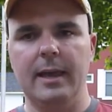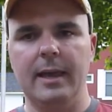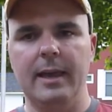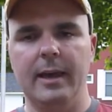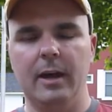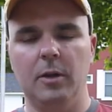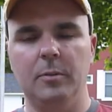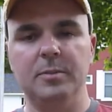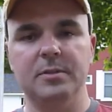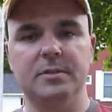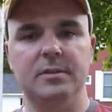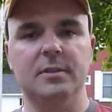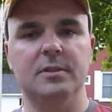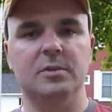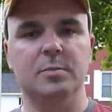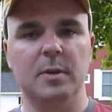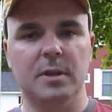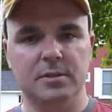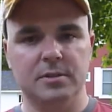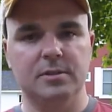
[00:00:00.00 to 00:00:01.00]
helps the
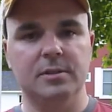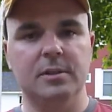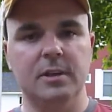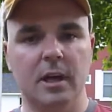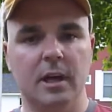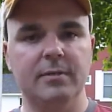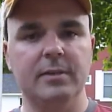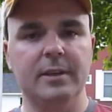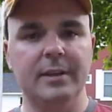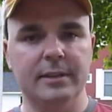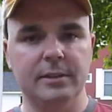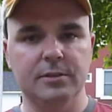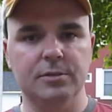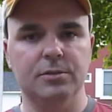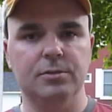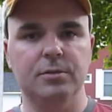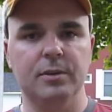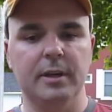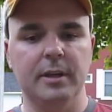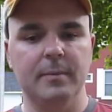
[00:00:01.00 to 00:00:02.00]
specialty coffee
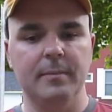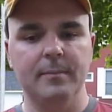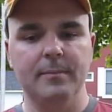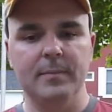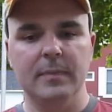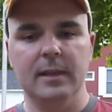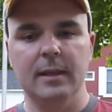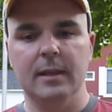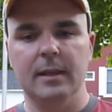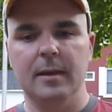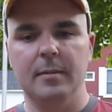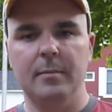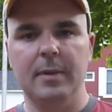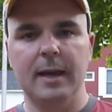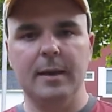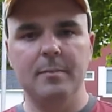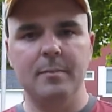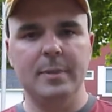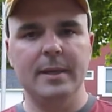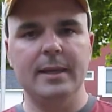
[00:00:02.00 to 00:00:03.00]
industry
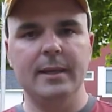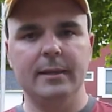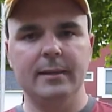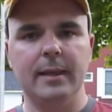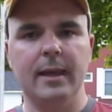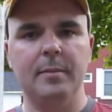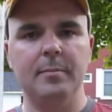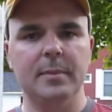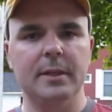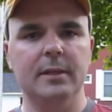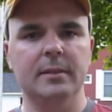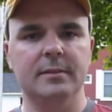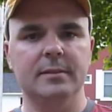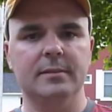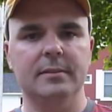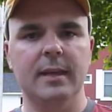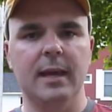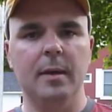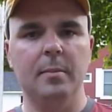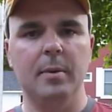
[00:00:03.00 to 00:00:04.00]
by being that middle
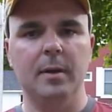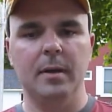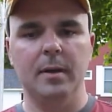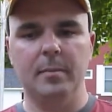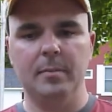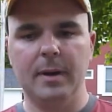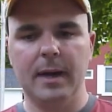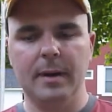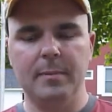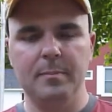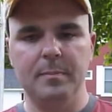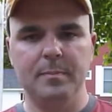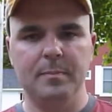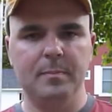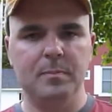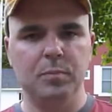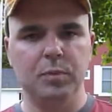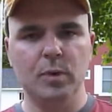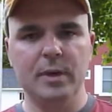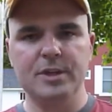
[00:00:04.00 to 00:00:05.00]
step, by
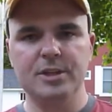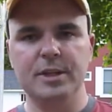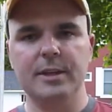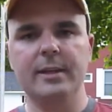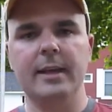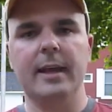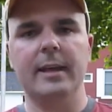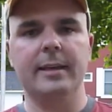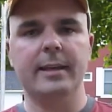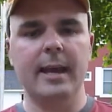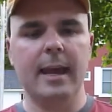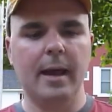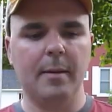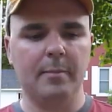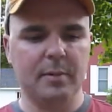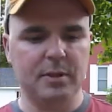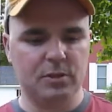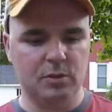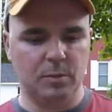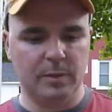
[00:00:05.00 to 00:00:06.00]
bridging that gap
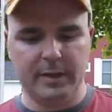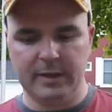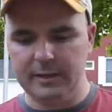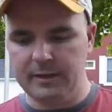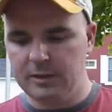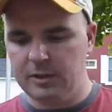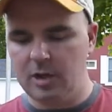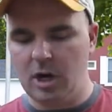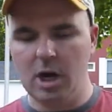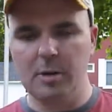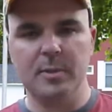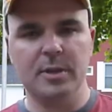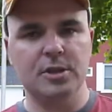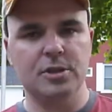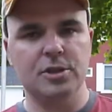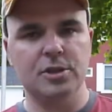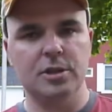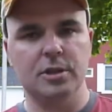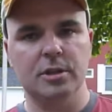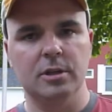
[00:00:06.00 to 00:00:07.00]
between
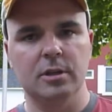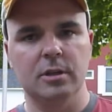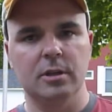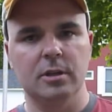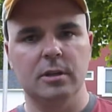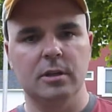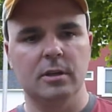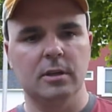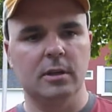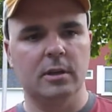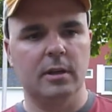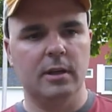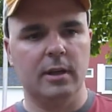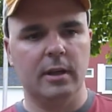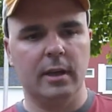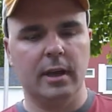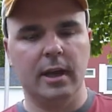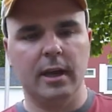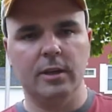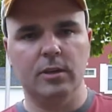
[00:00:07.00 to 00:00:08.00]
garbage
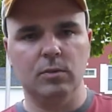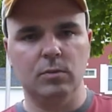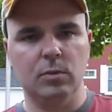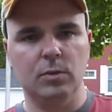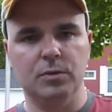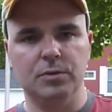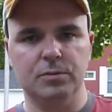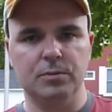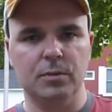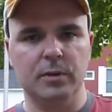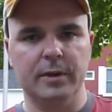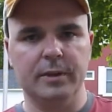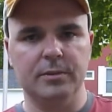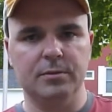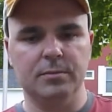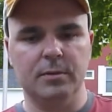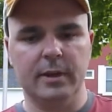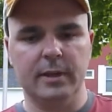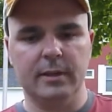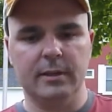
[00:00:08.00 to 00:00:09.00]
and the Rolls Royce,
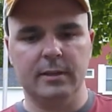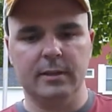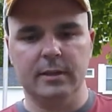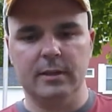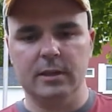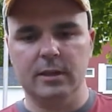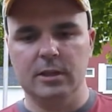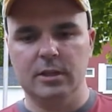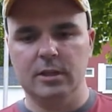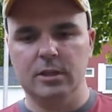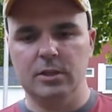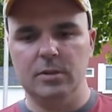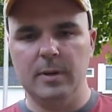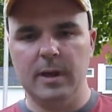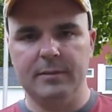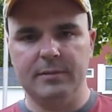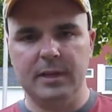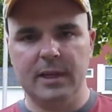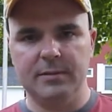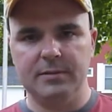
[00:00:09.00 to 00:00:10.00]
right? You
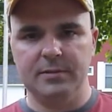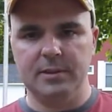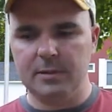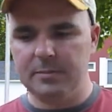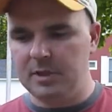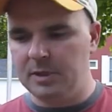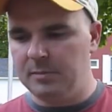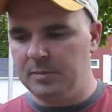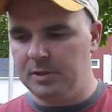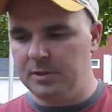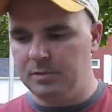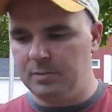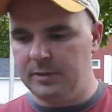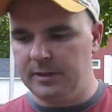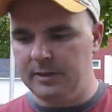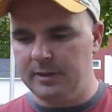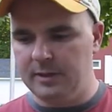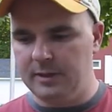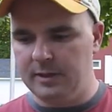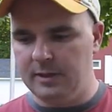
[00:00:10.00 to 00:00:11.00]
have to have something
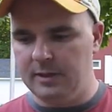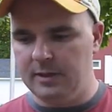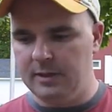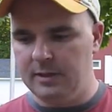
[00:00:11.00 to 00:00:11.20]
between the